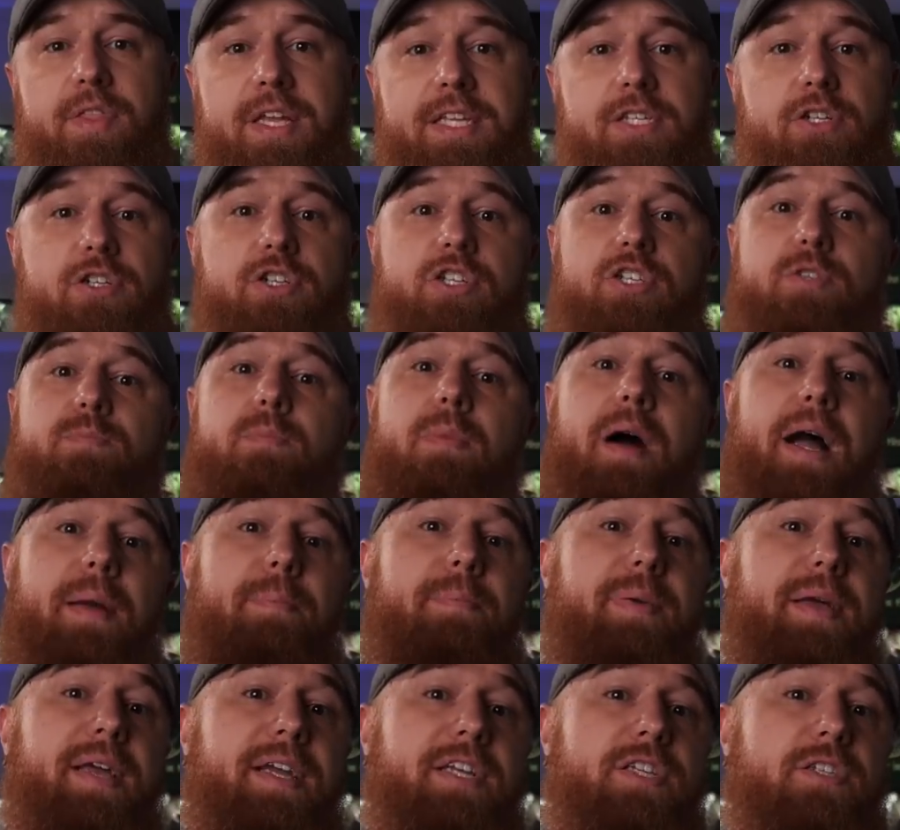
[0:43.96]
These are just my
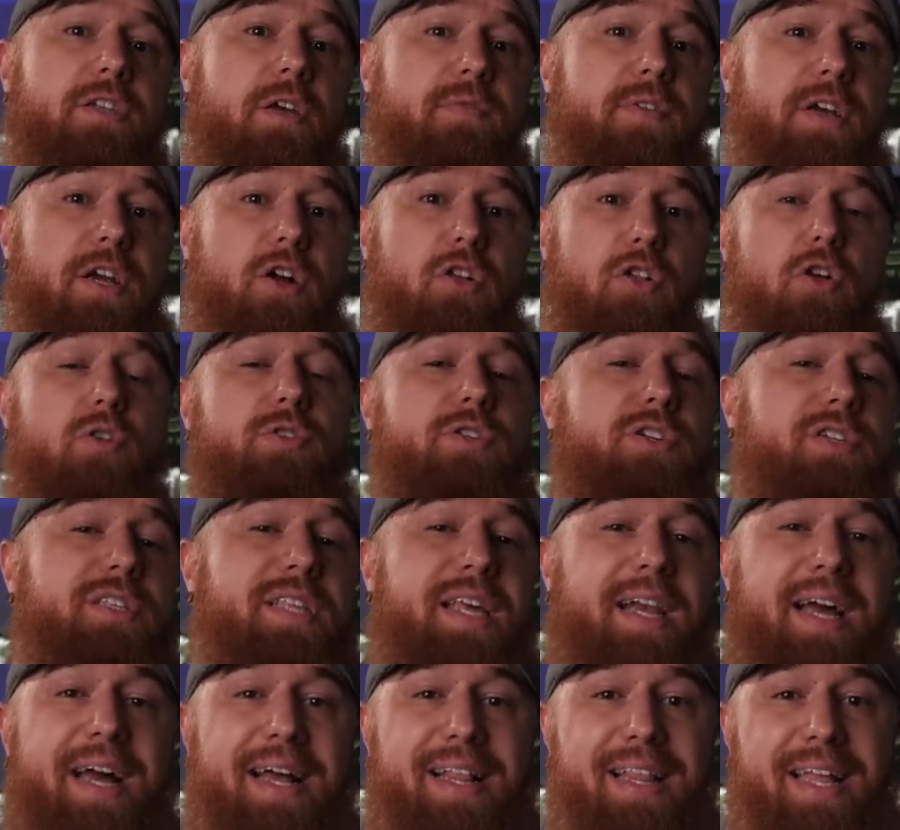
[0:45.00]
picks of enclosures
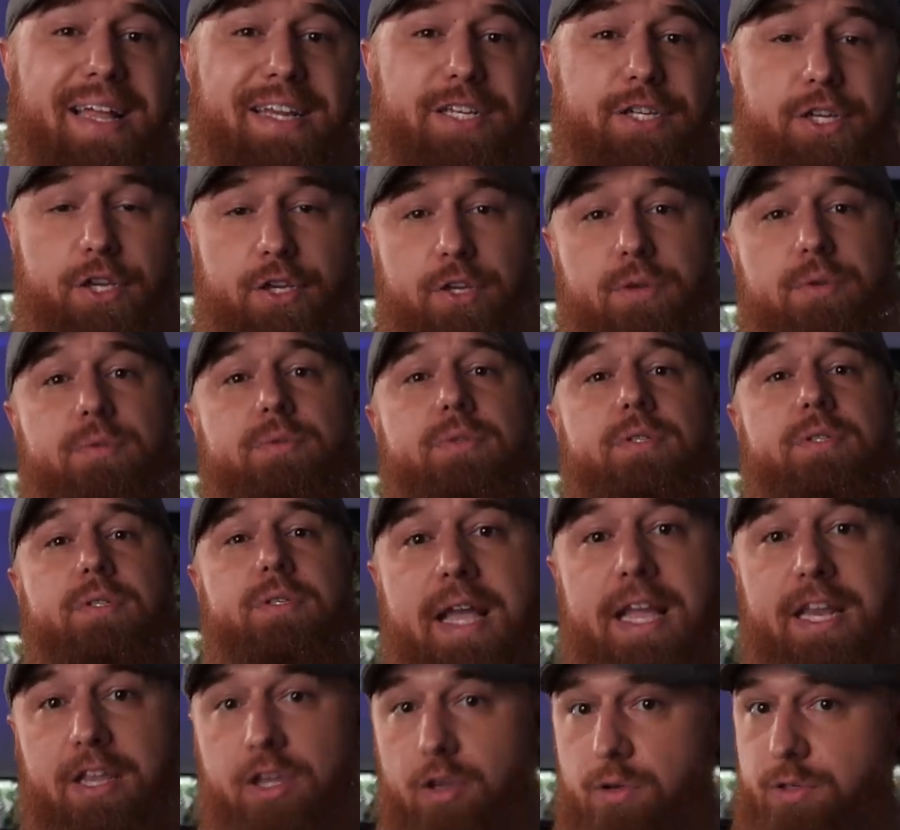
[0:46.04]
that I like to use
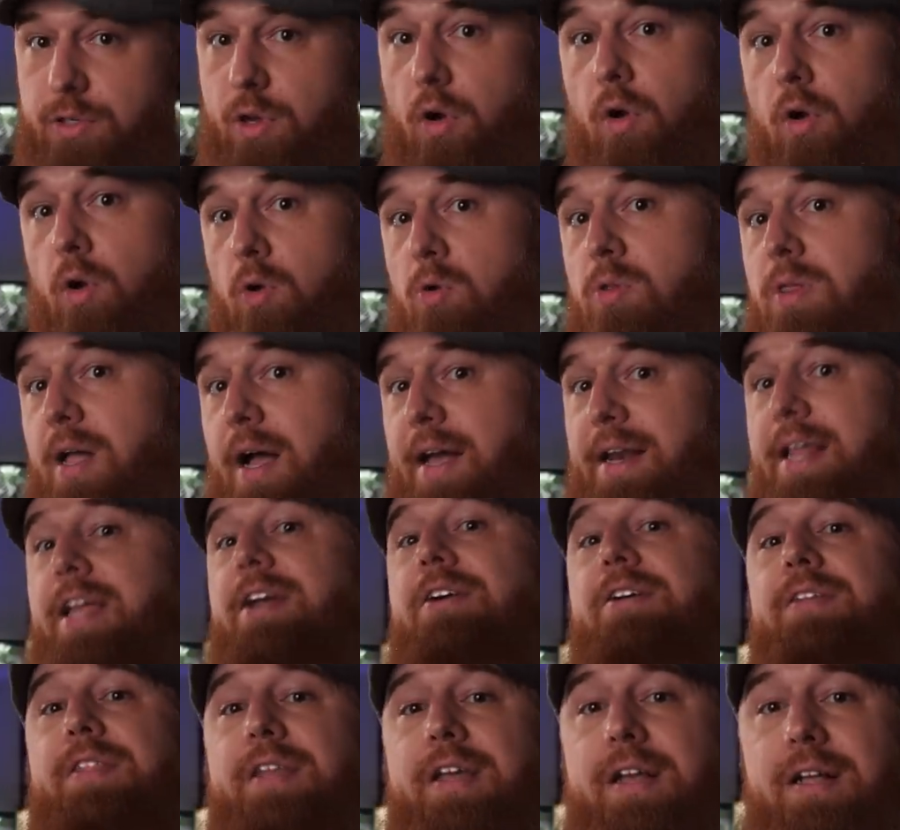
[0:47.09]
and use a whole lot
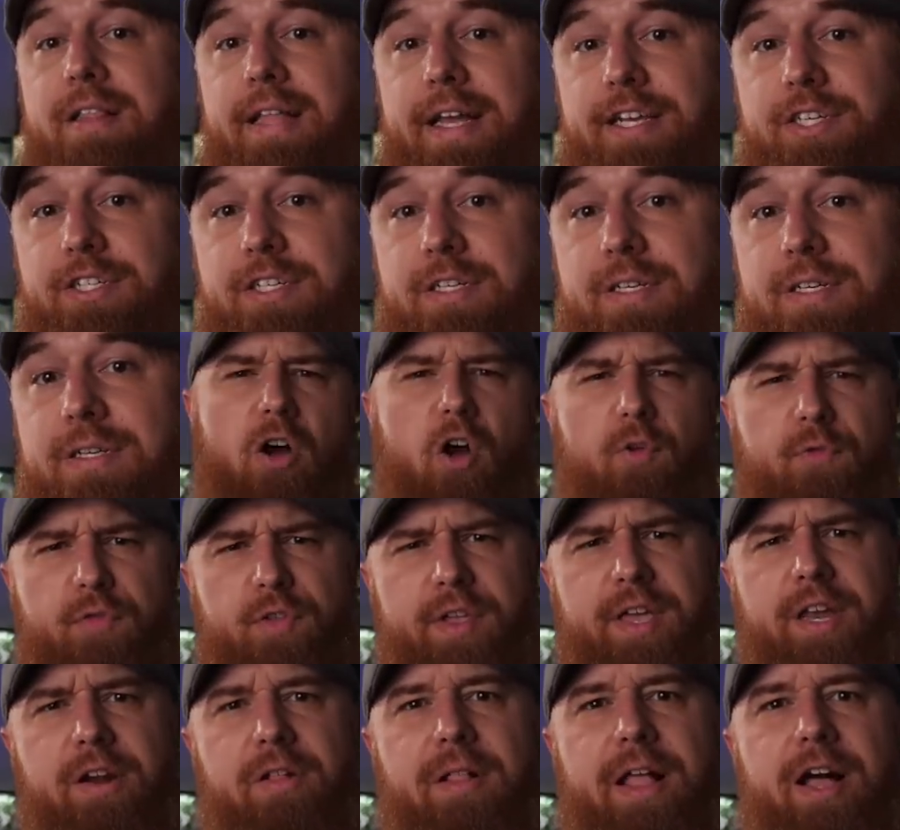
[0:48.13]
here in the collection.
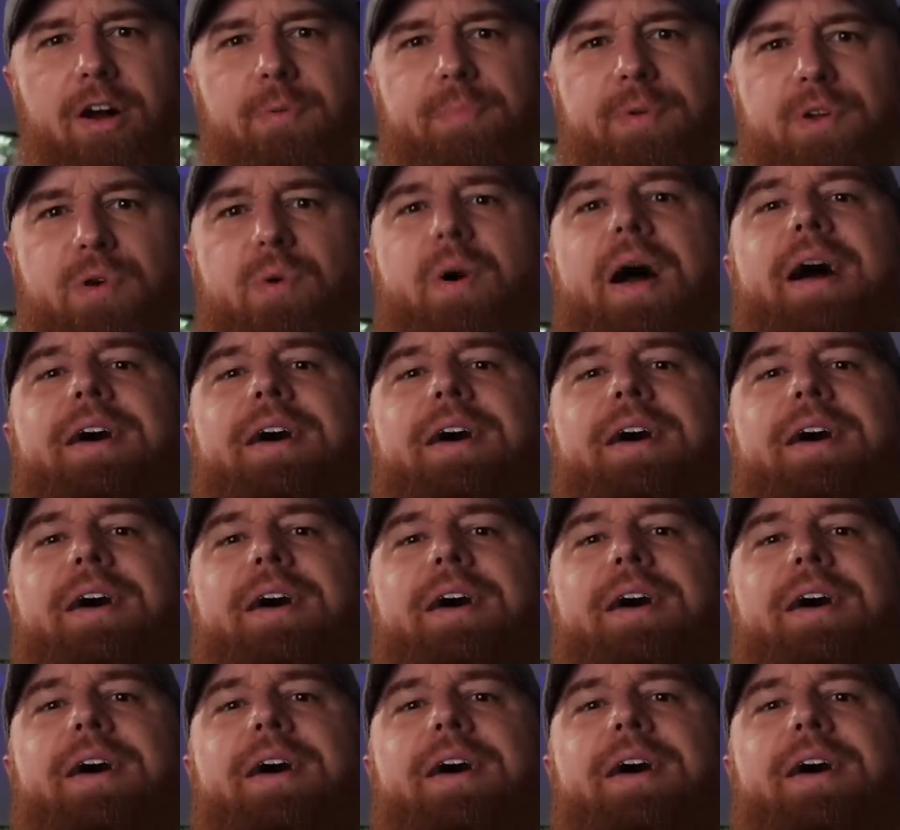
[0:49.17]
Hopefully it'll help you